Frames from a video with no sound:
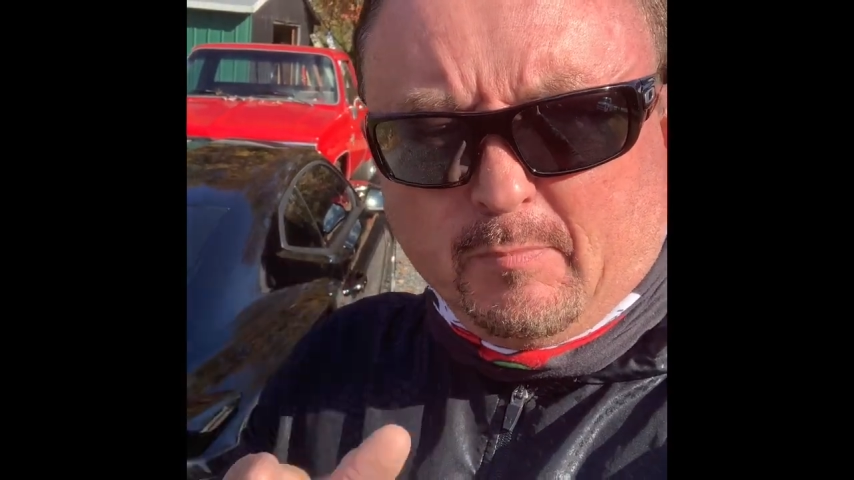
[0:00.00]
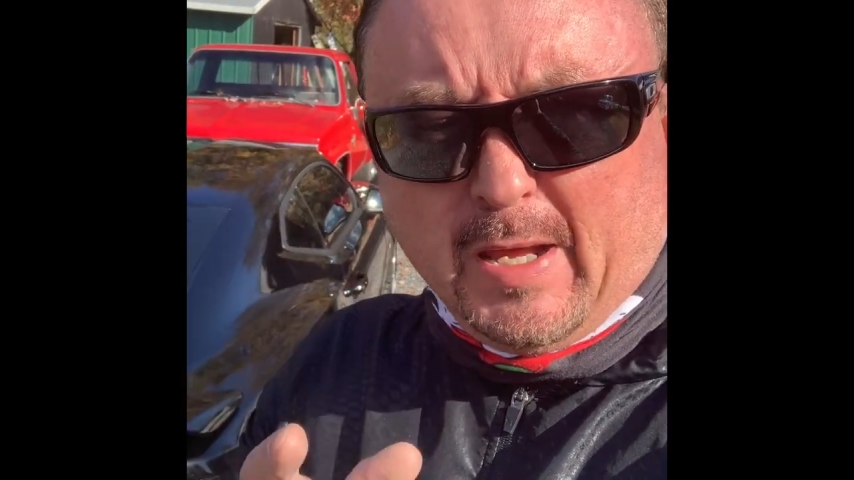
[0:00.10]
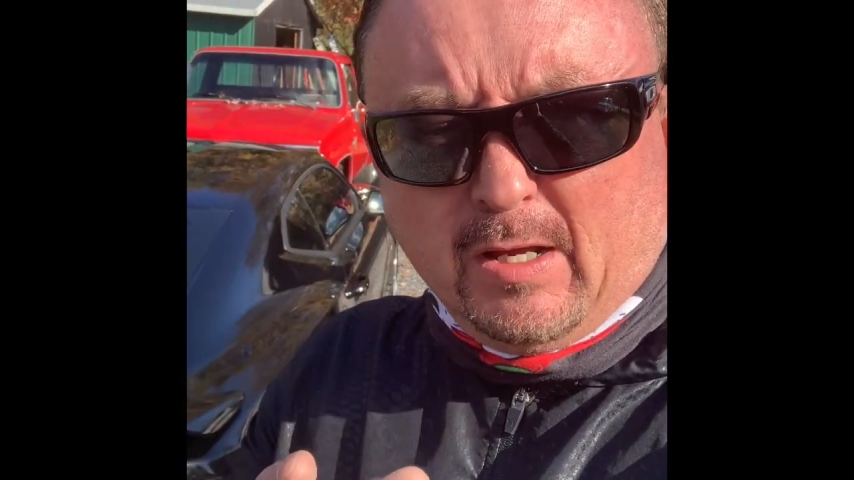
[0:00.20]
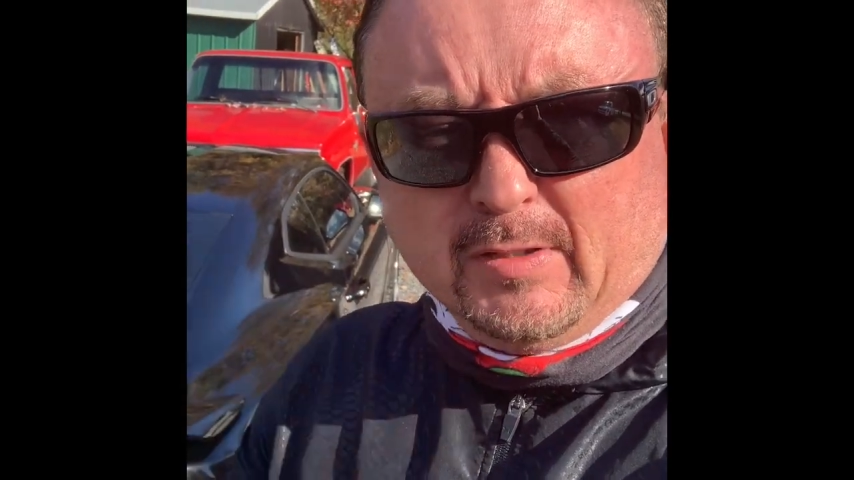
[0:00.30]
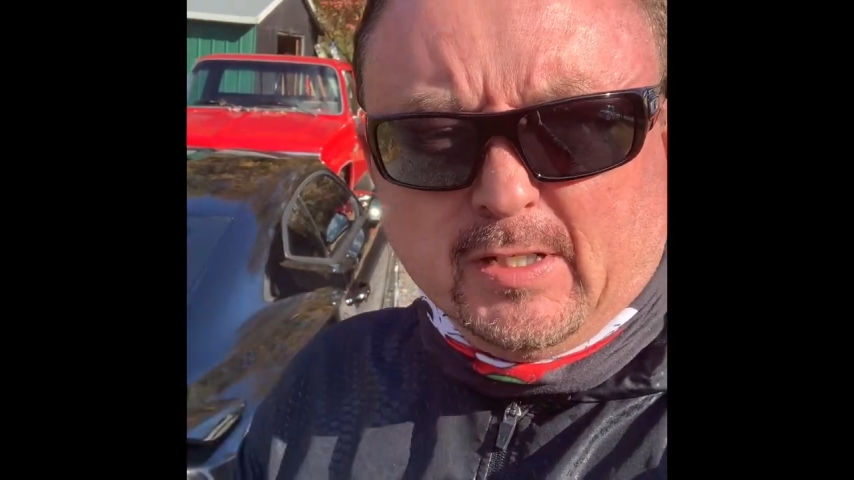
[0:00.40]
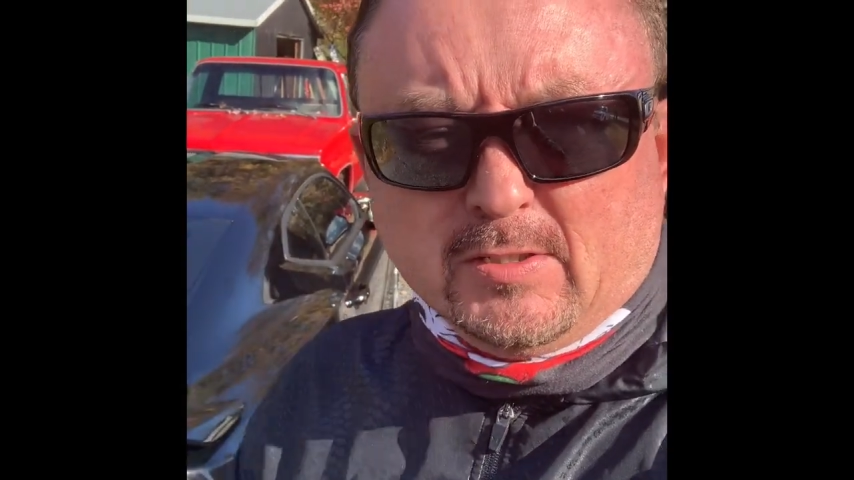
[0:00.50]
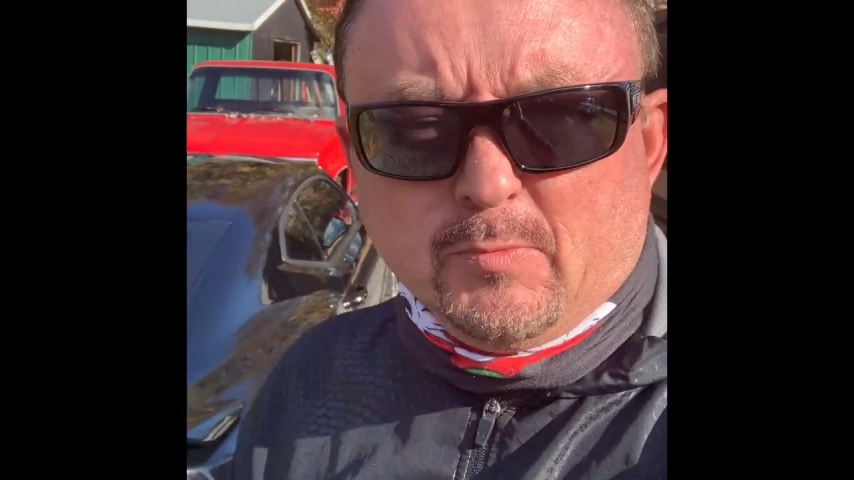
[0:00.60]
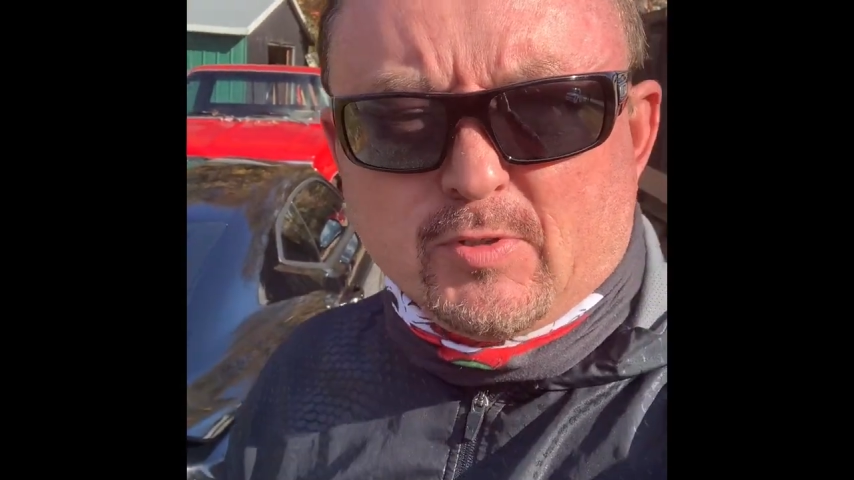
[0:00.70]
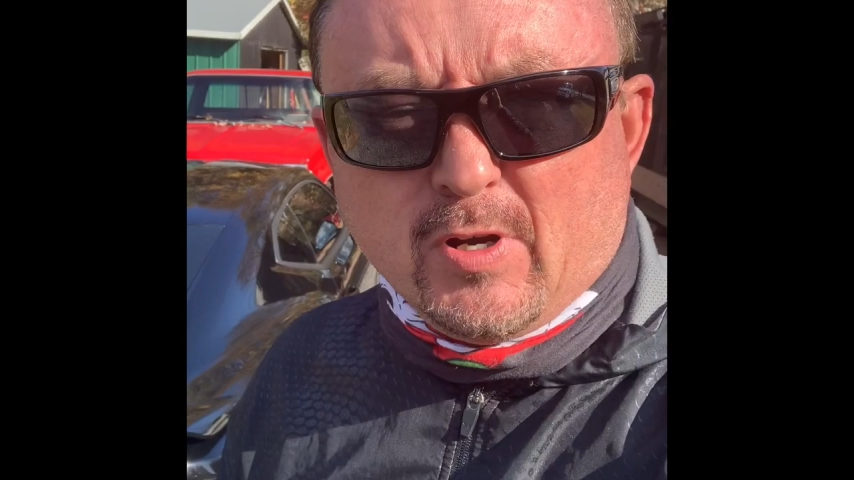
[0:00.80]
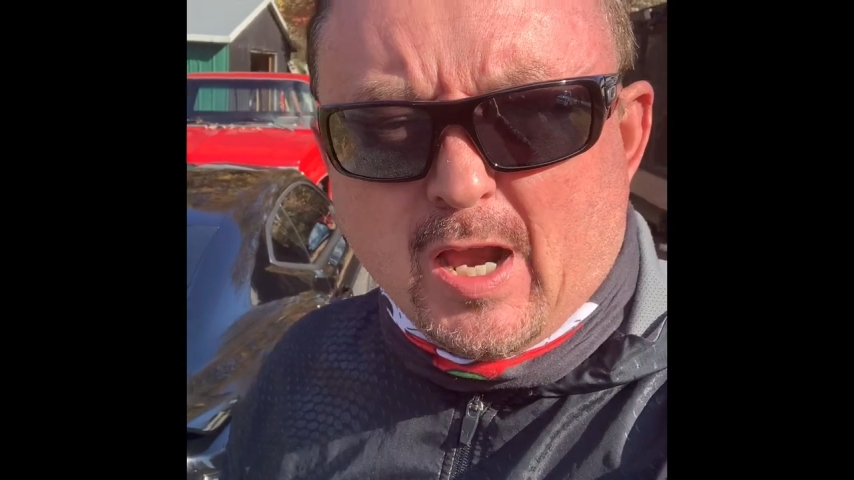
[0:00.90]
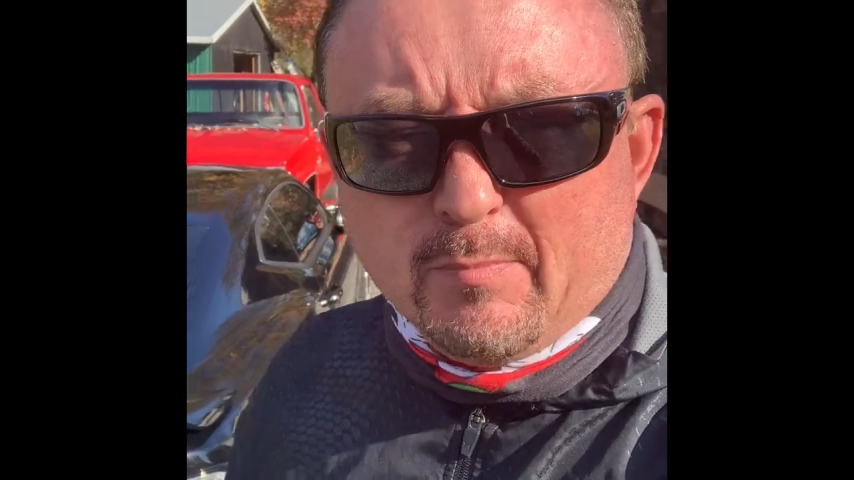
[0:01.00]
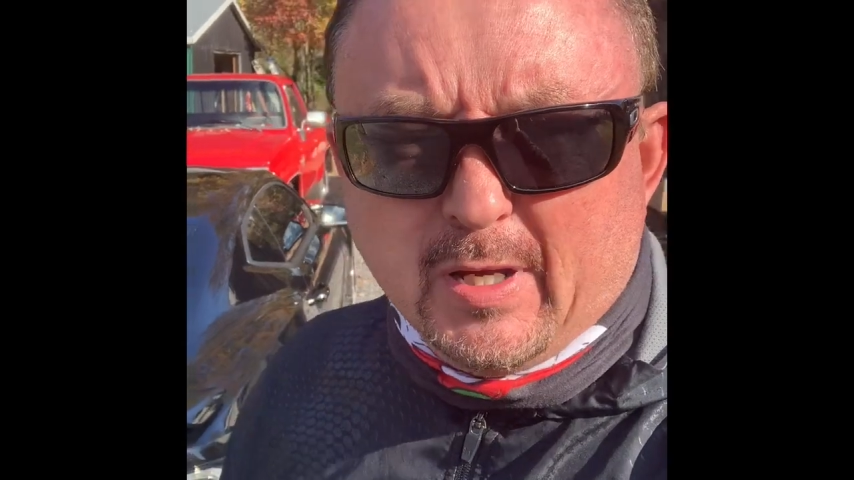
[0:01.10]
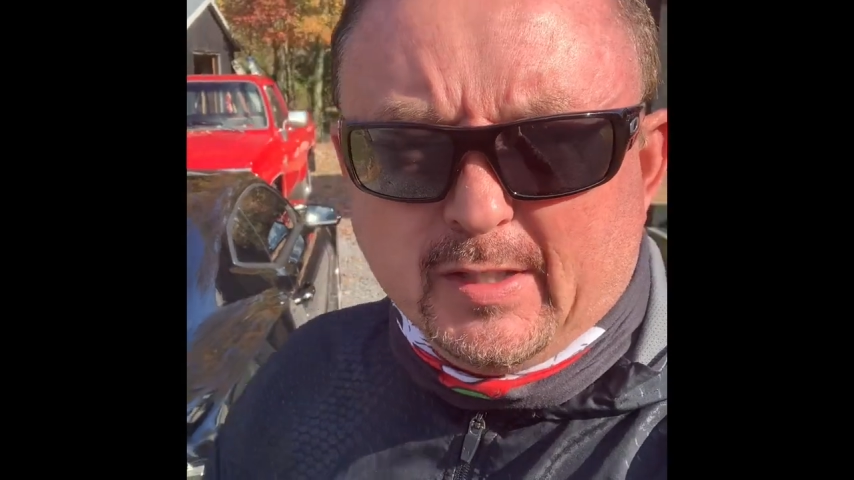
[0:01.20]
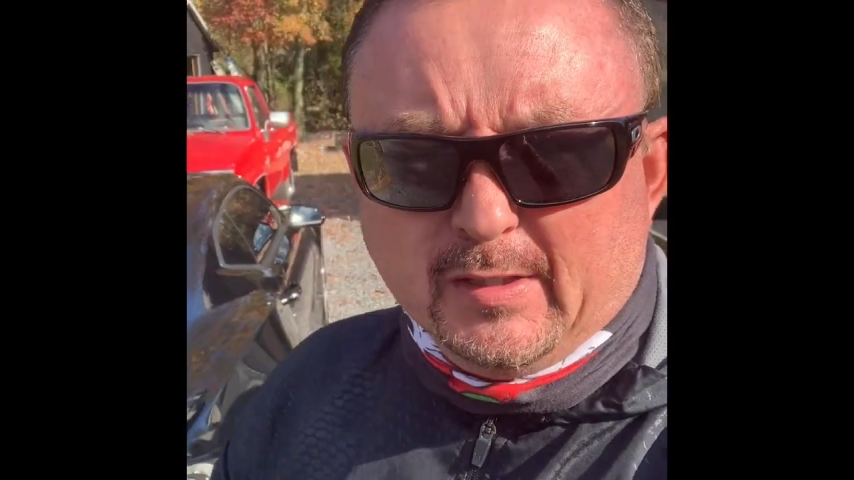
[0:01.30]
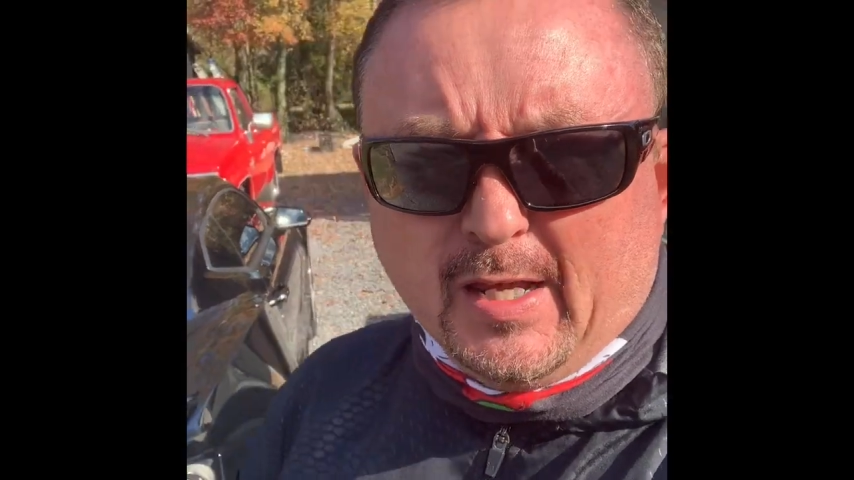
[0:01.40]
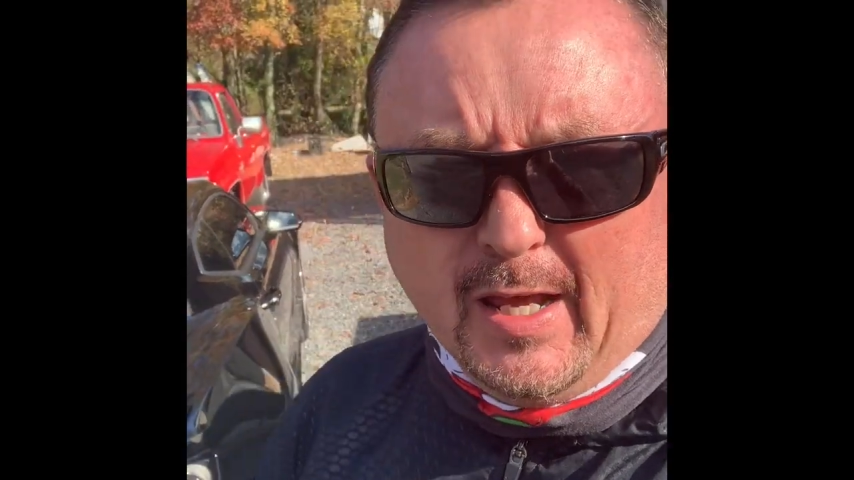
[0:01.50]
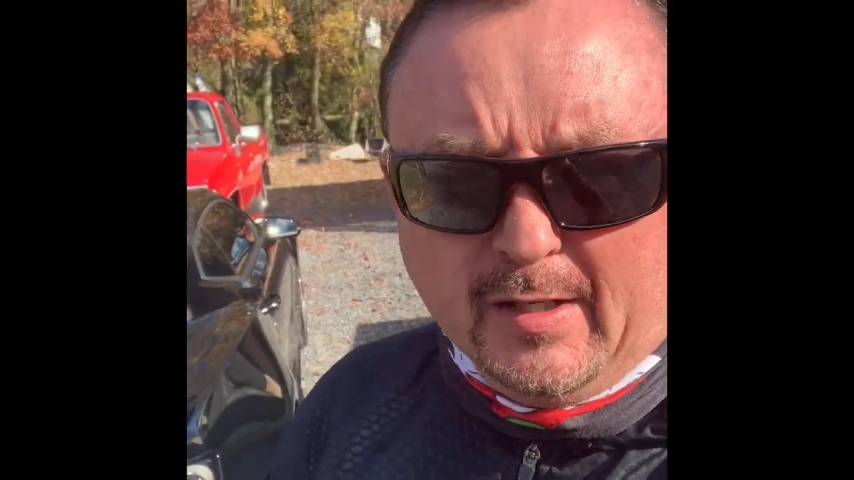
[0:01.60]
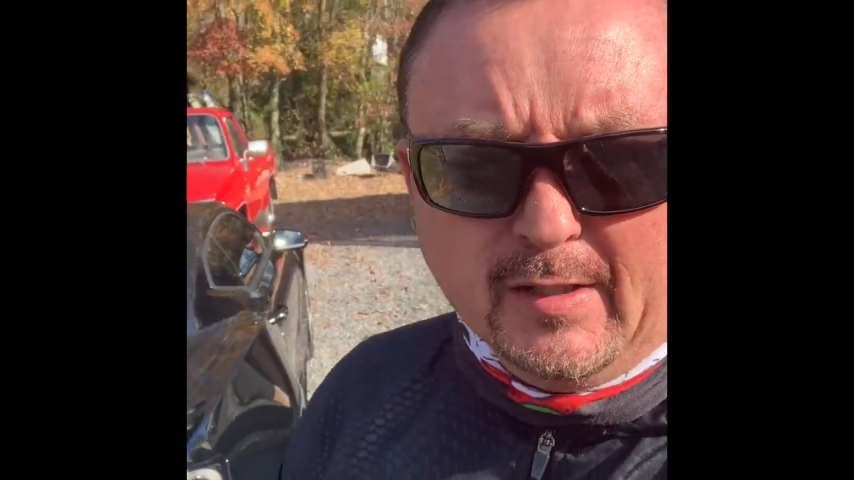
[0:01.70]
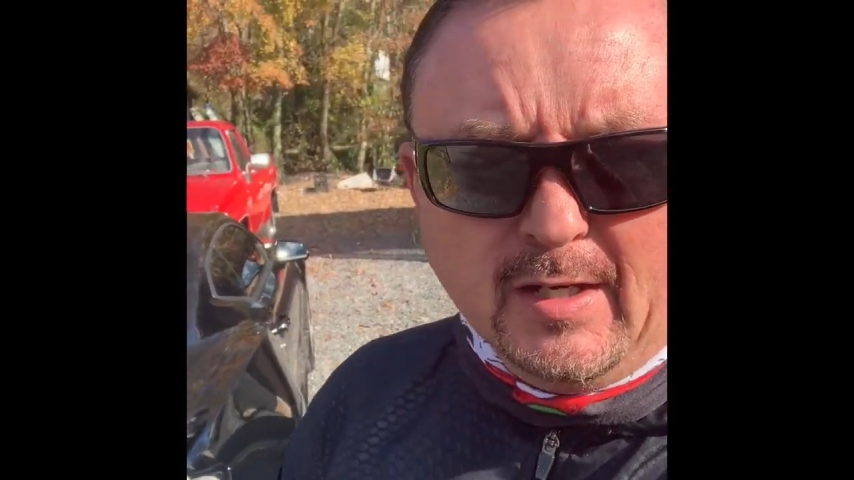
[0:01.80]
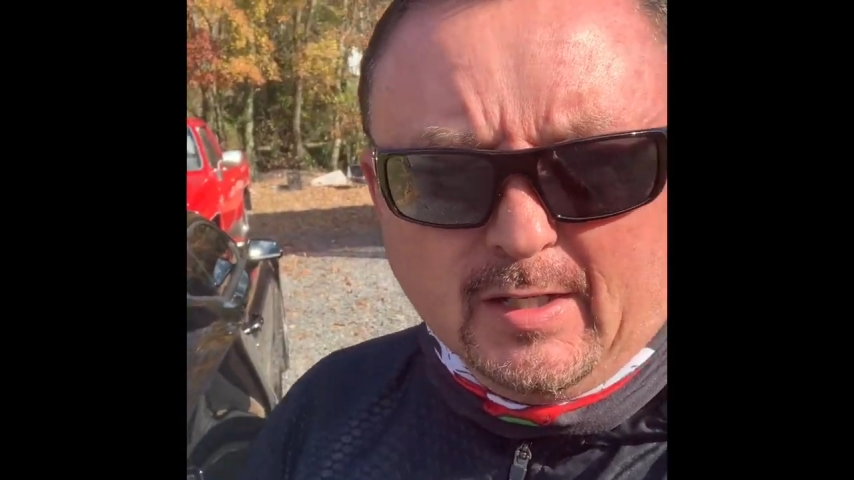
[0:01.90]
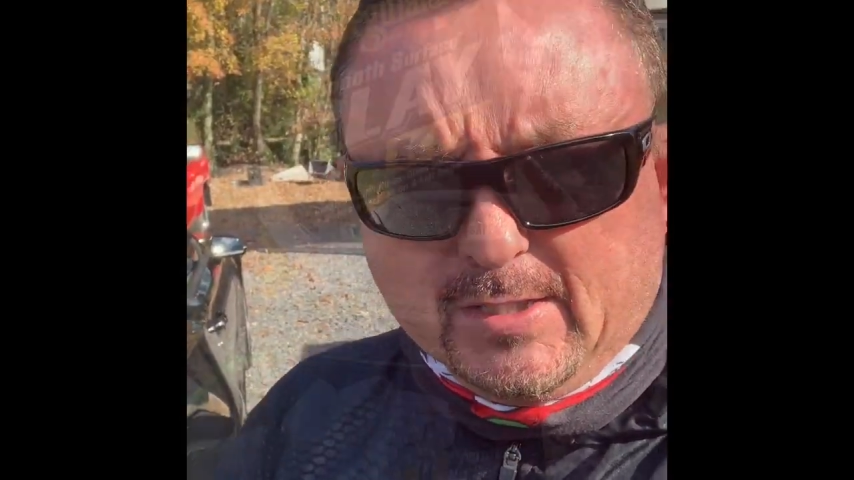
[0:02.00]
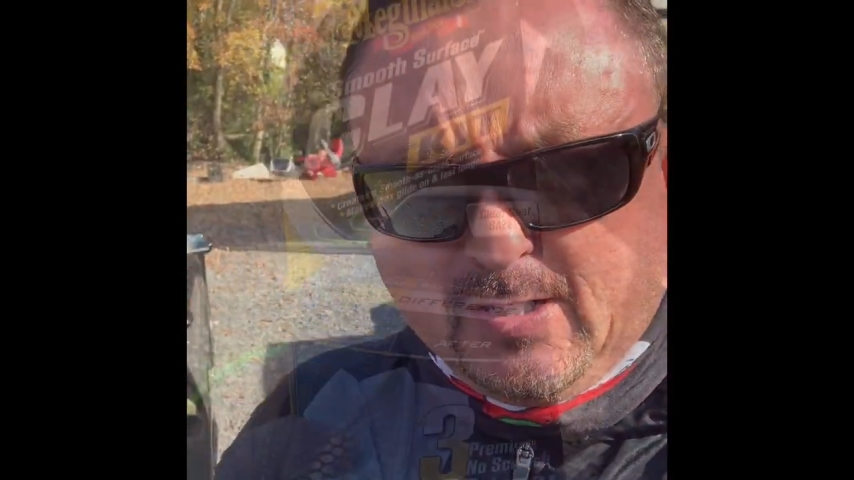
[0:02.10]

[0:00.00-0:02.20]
Pound that subscribe button, and uh, let's